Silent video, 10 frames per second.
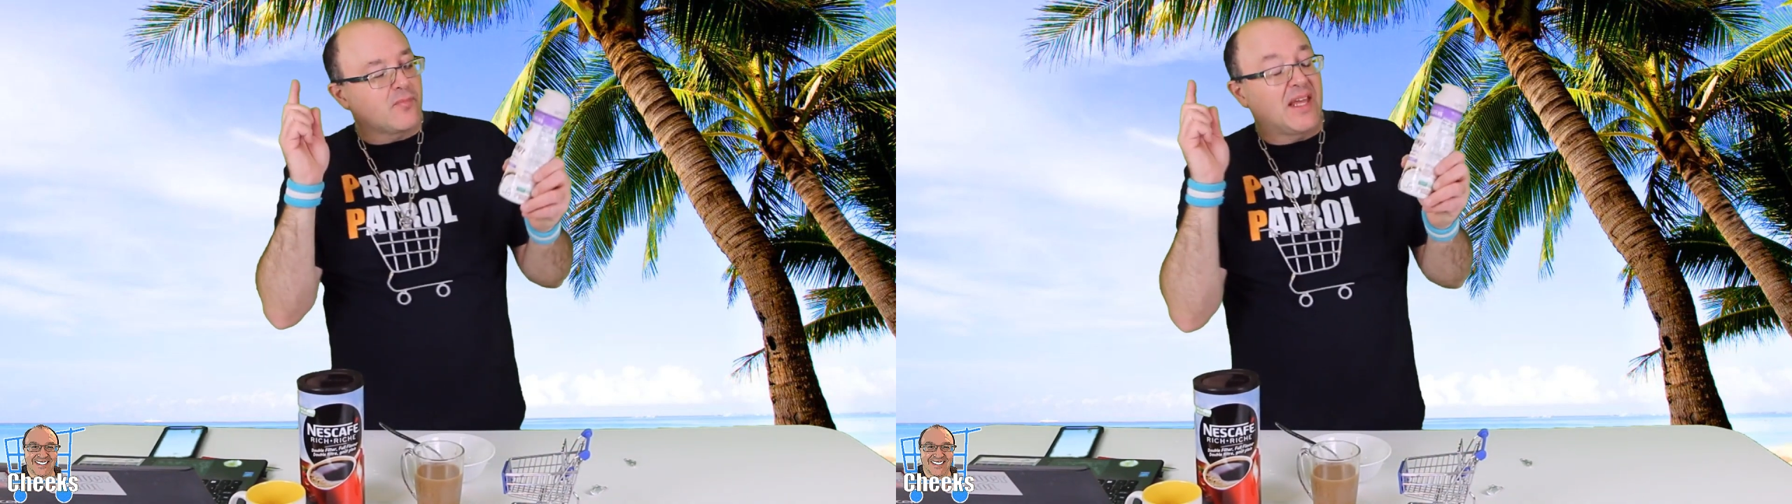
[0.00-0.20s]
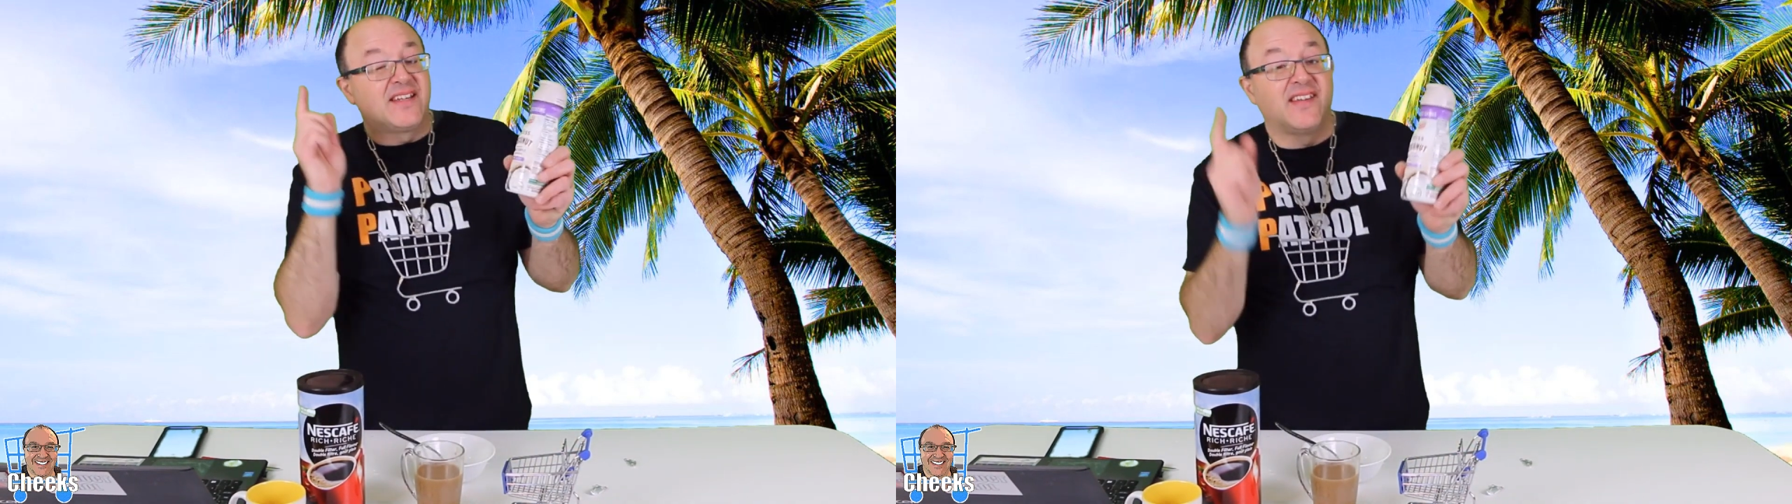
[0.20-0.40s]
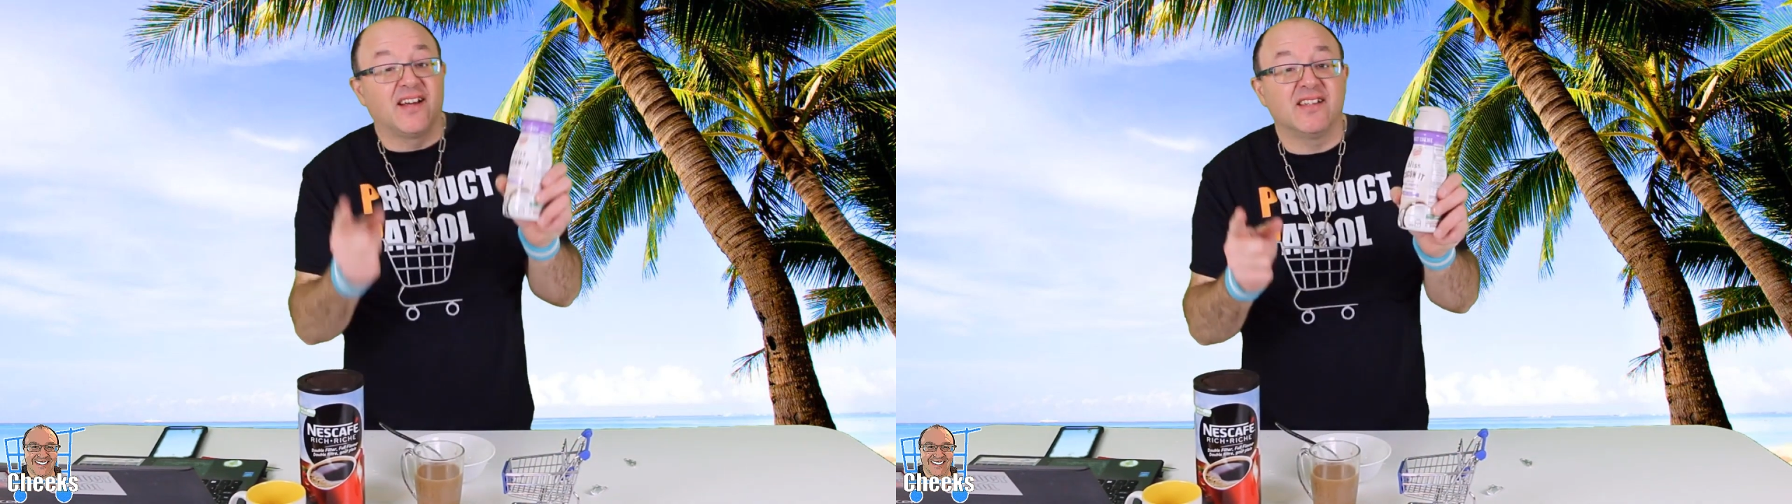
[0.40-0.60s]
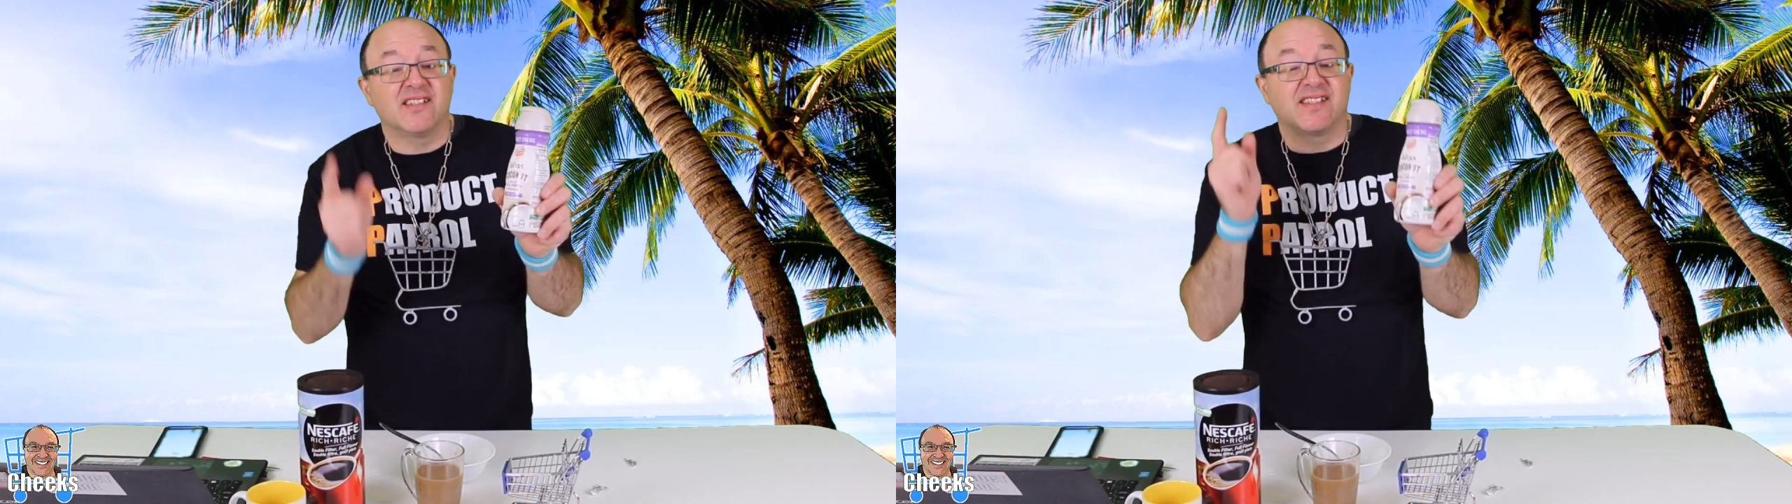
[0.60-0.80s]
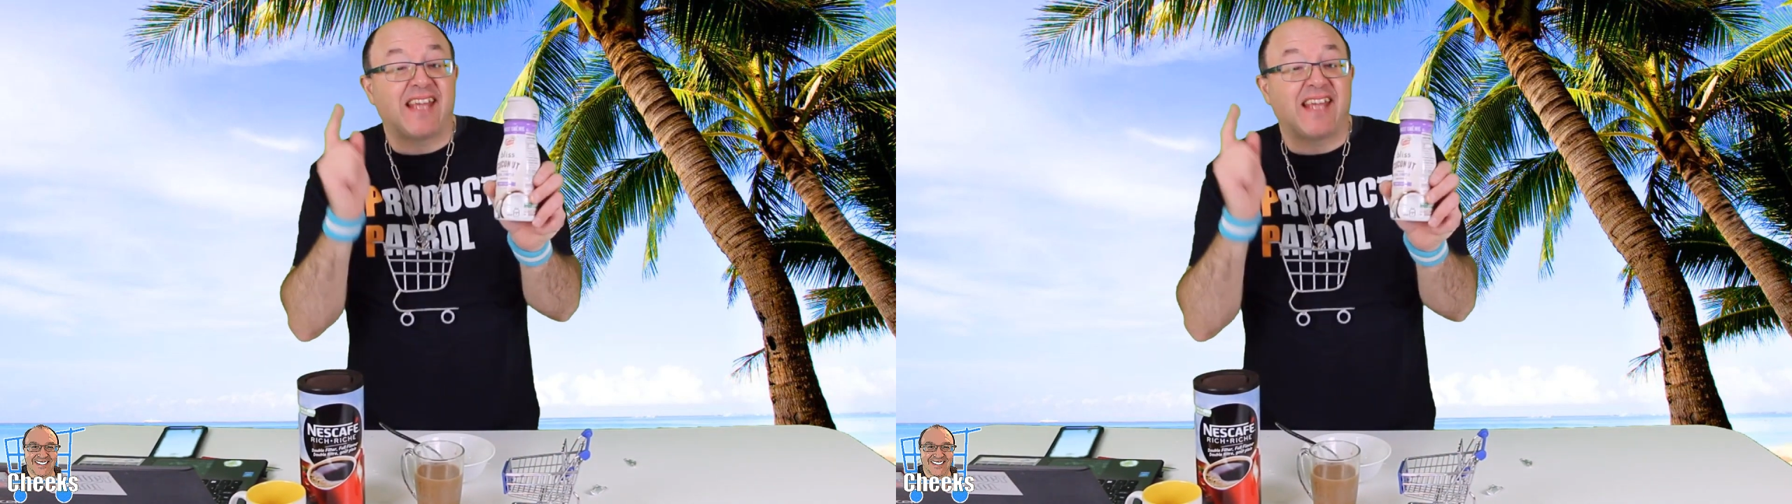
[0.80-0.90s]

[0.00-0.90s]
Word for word: it does